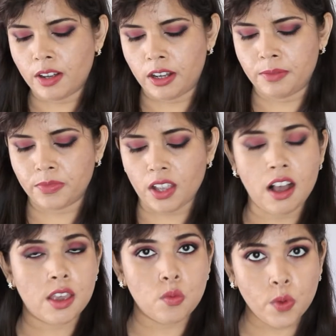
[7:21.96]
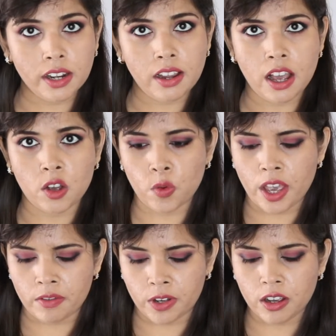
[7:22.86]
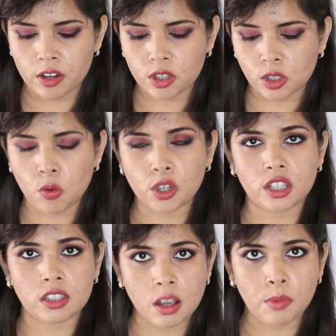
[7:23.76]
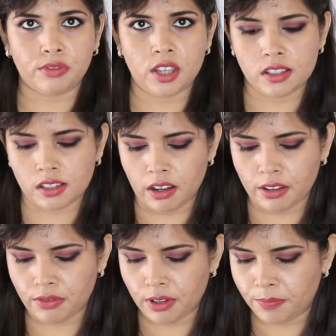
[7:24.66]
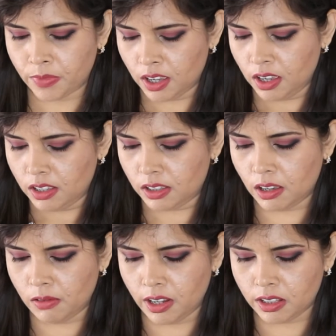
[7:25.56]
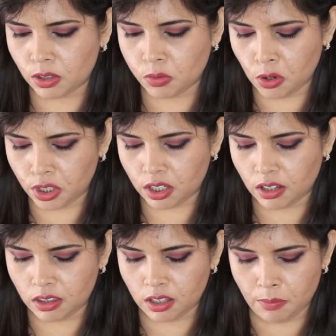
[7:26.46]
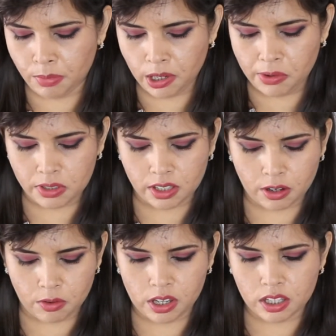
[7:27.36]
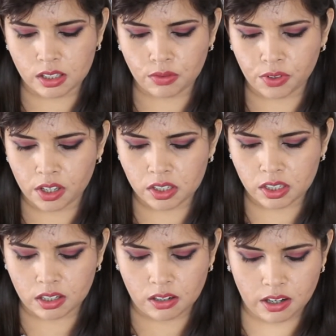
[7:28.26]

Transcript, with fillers: Um, I will, however, swatch some of these live. So let's swatch the blues and the greens first.